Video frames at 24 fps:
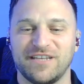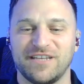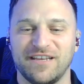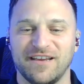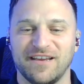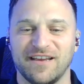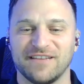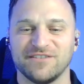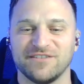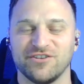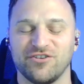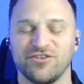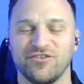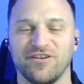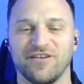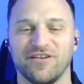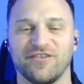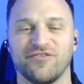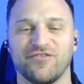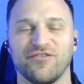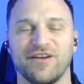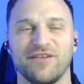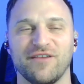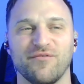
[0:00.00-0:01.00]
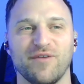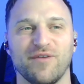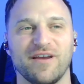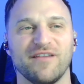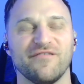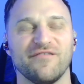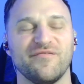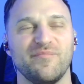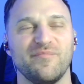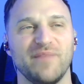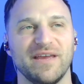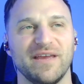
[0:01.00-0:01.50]
Attia has a great way
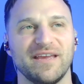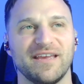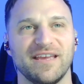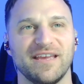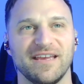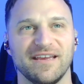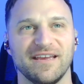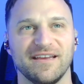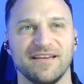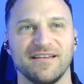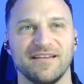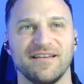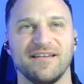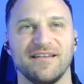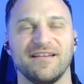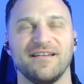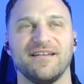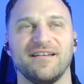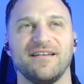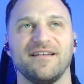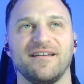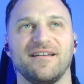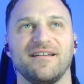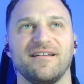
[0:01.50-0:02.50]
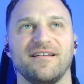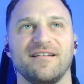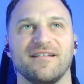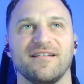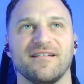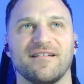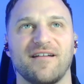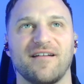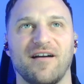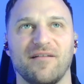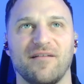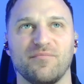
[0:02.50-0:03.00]
of making
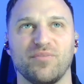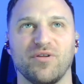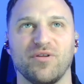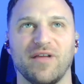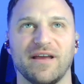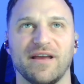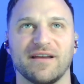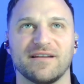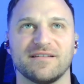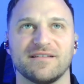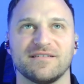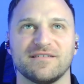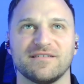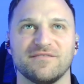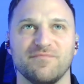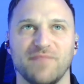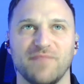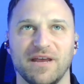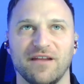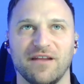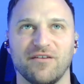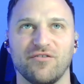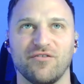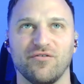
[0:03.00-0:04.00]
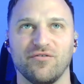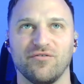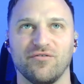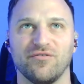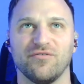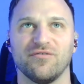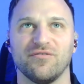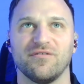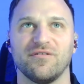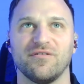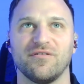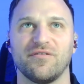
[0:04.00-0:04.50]
complex
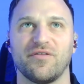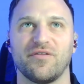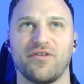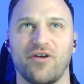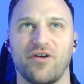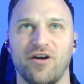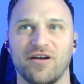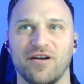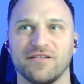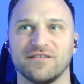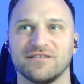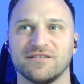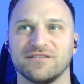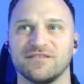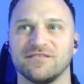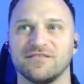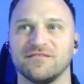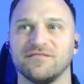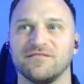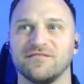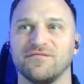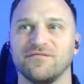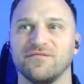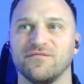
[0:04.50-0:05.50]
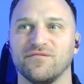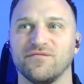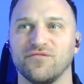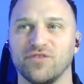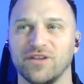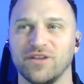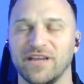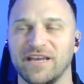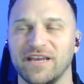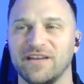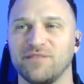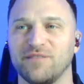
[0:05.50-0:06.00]
medical thoughts
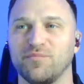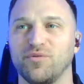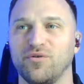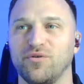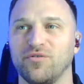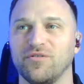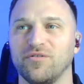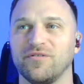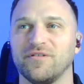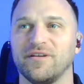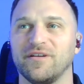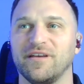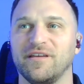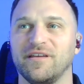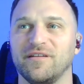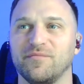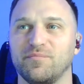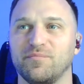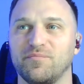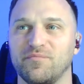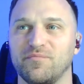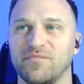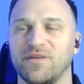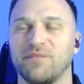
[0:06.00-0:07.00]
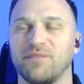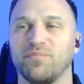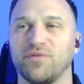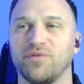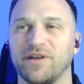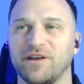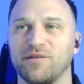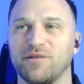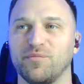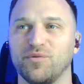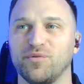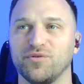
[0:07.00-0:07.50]
relatable and
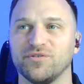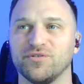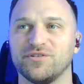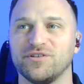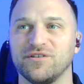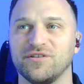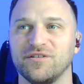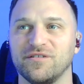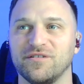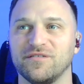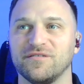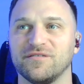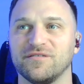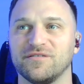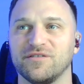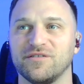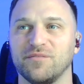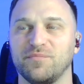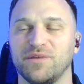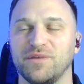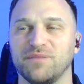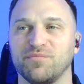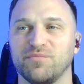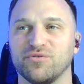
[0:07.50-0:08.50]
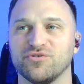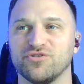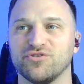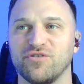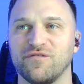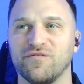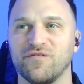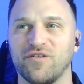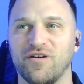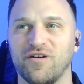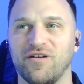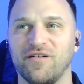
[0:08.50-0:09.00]
applicable to people's
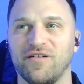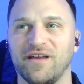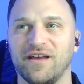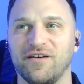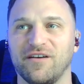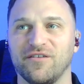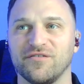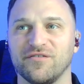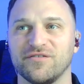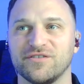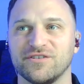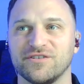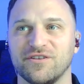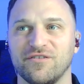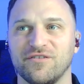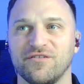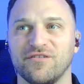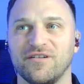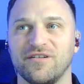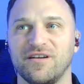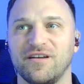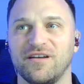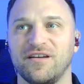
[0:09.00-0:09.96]
overall health. So